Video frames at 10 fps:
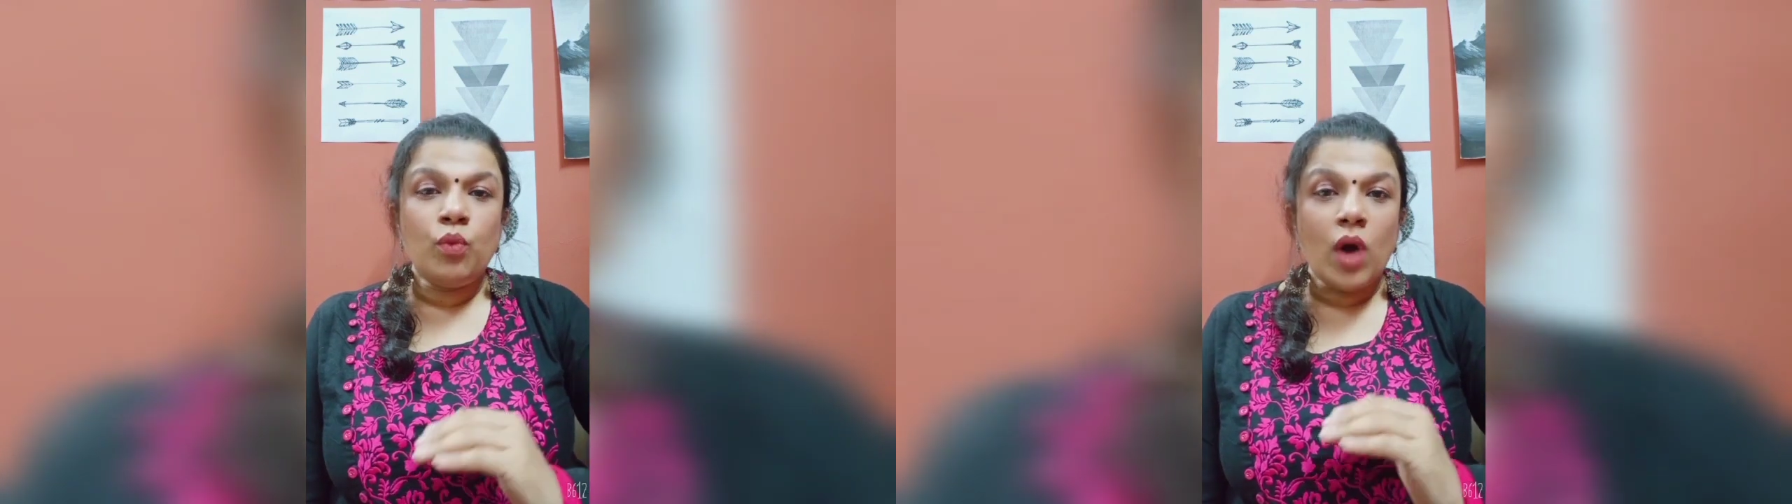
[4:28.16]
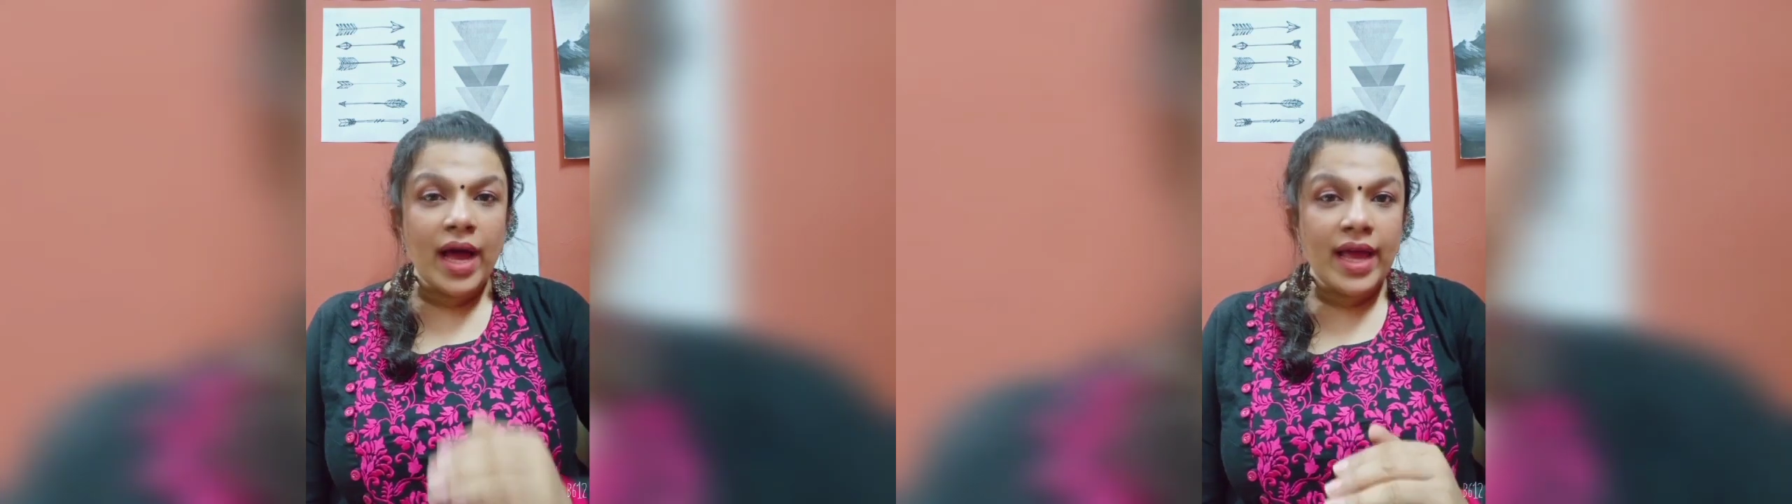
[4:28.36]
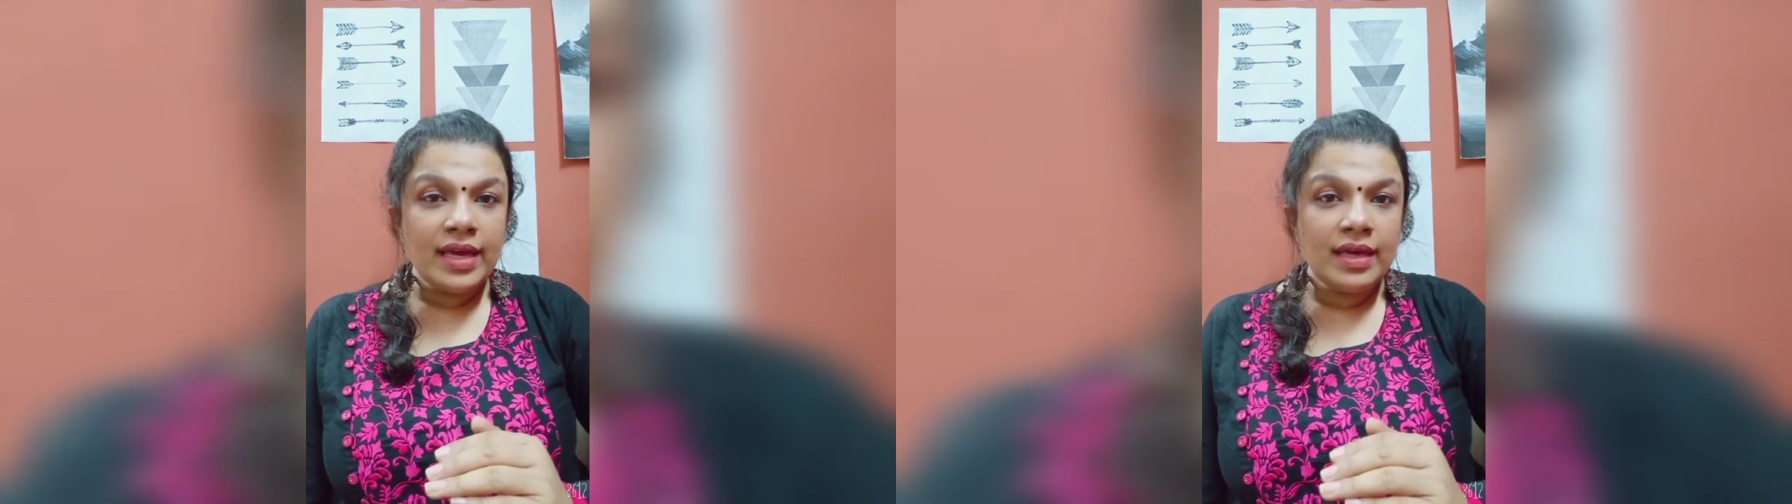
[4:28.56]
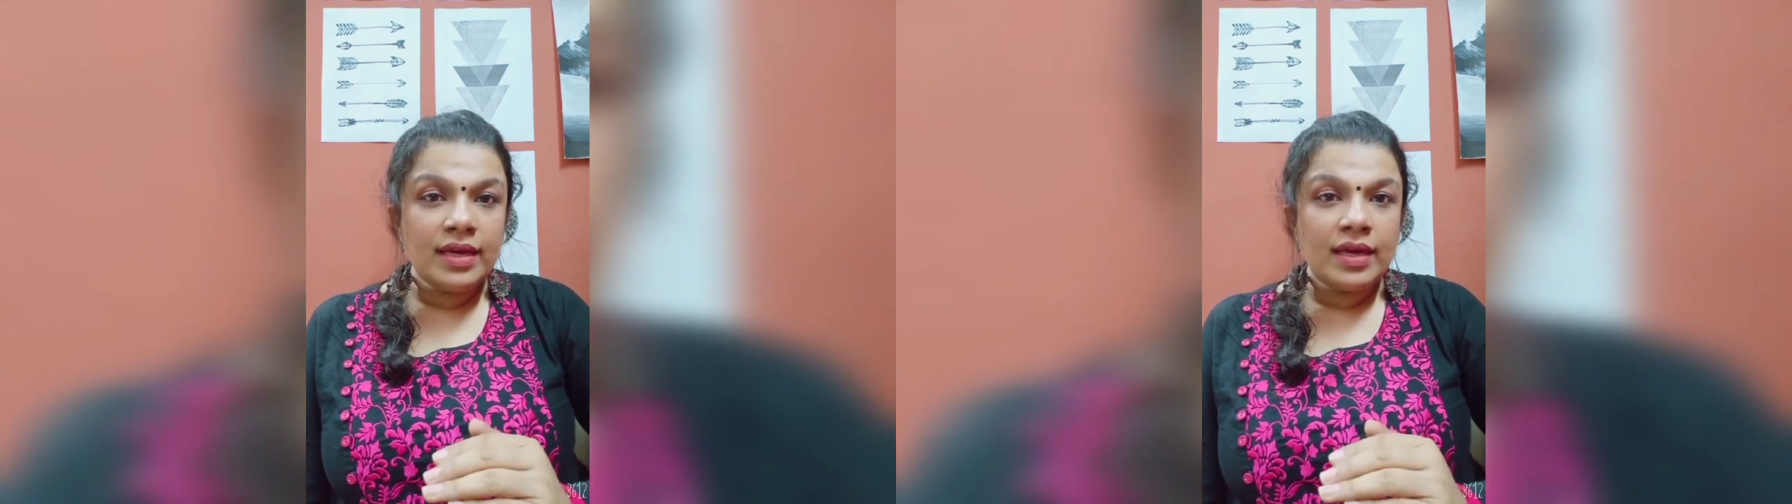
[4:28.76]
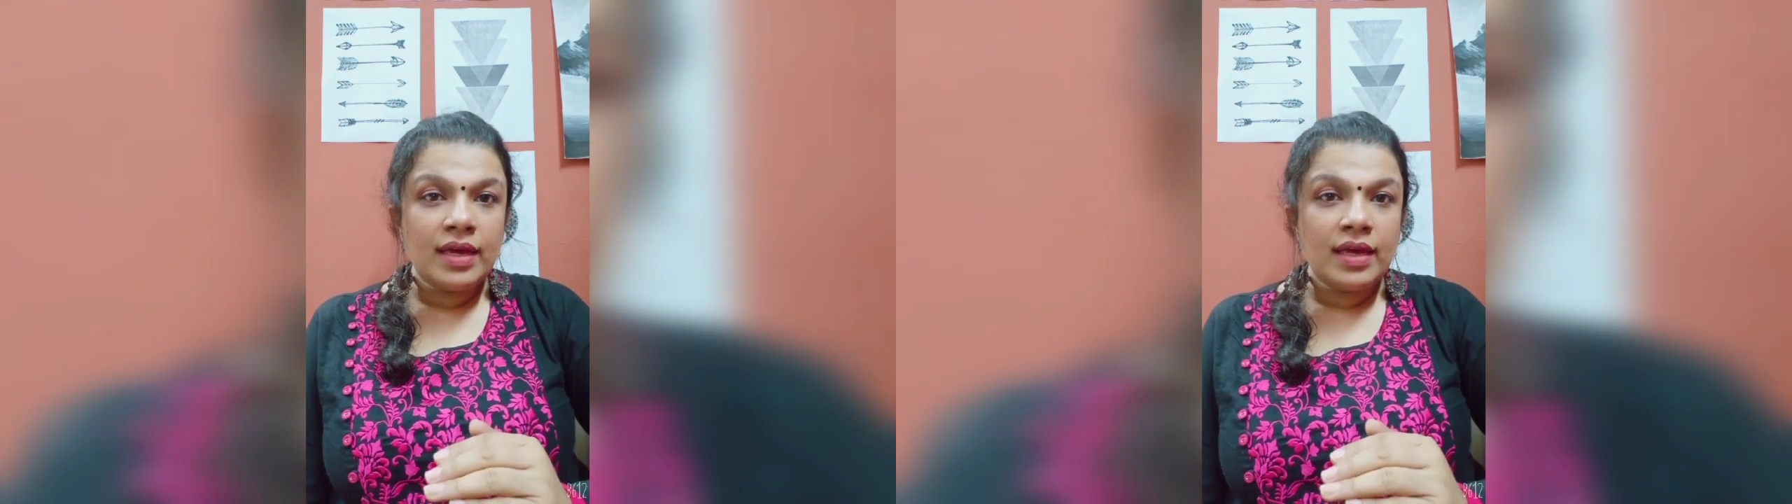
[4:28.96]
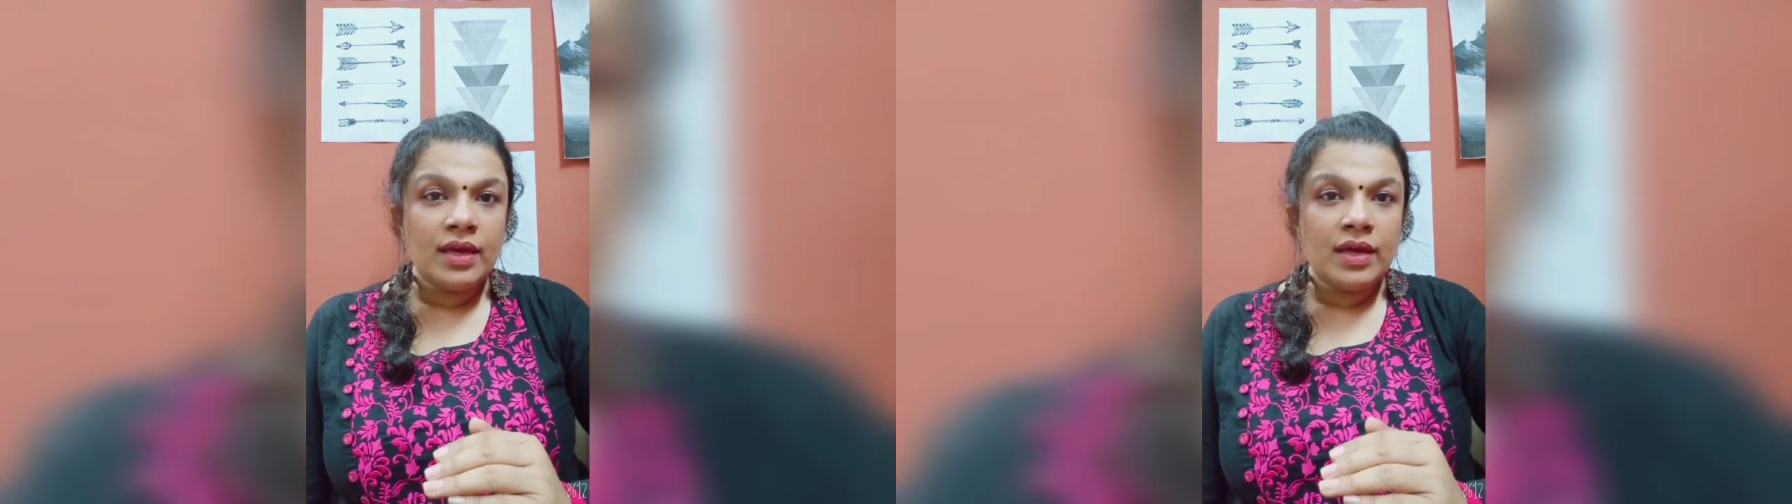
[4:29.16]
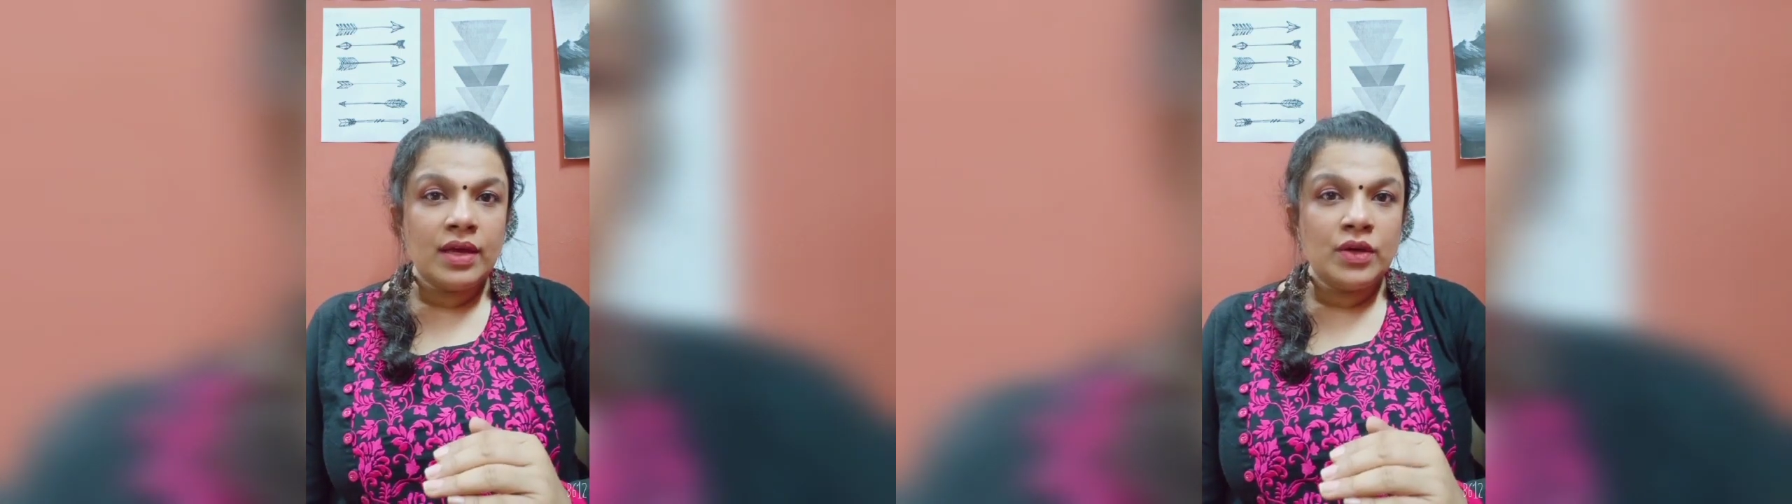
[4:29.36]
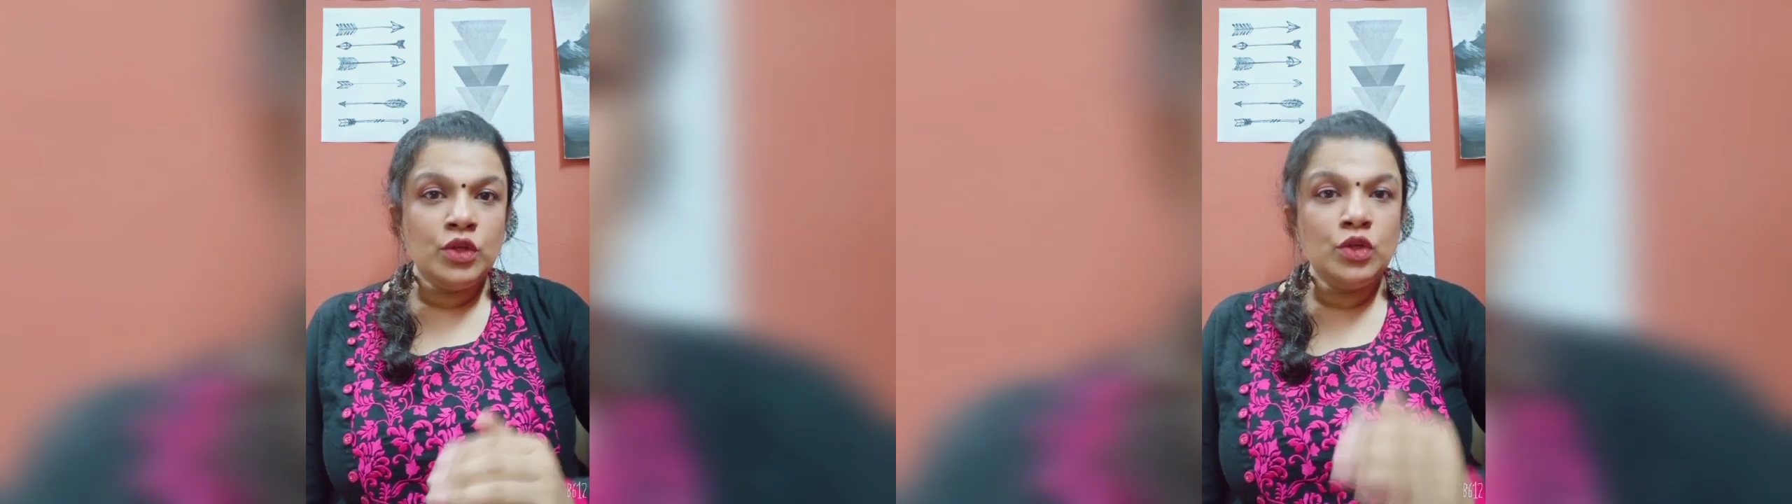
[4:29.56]
of why
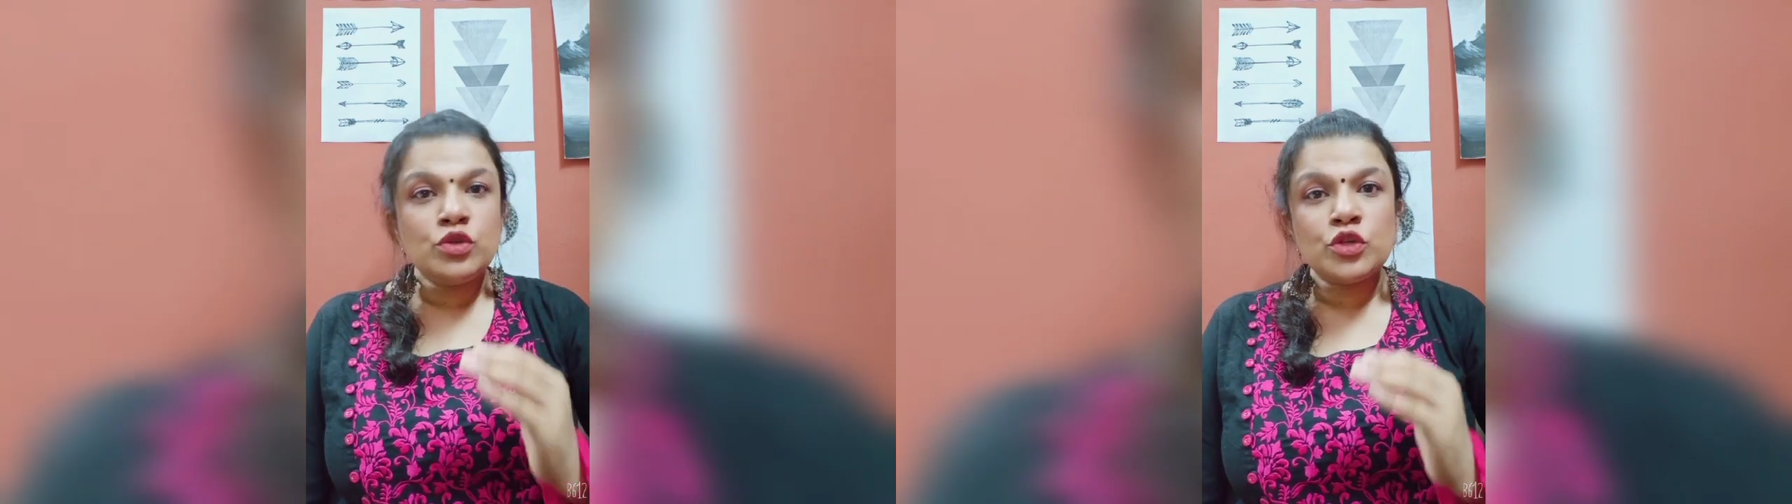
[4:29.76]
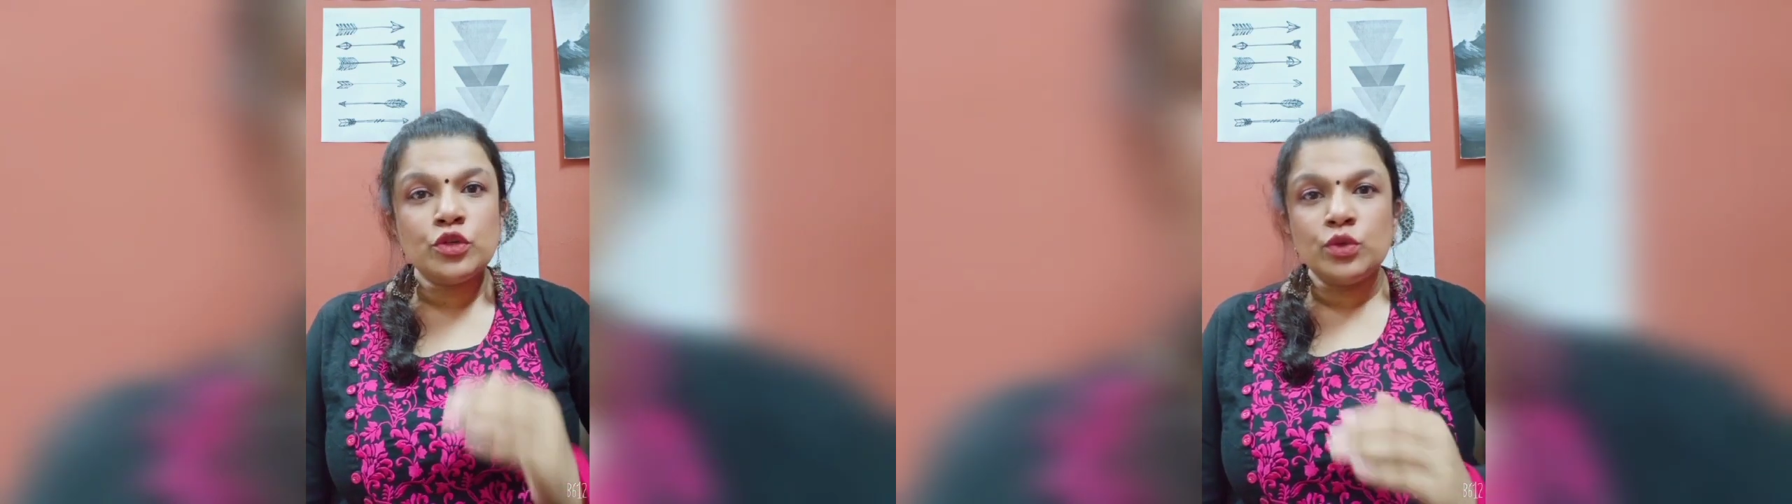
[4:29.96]
you